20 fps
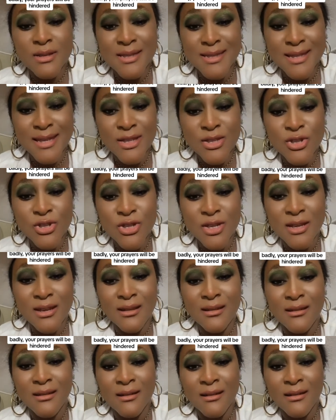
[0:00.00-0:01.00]

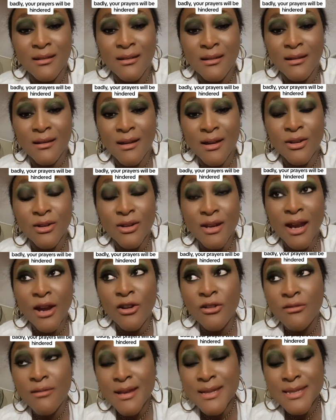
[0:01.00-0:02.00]
stingy, and an
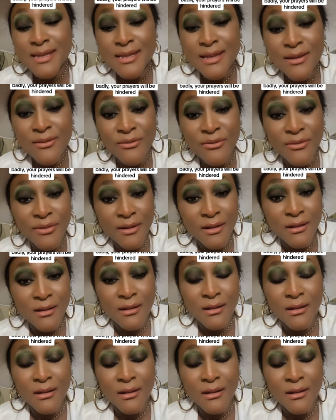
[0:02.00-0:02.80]
aggressive.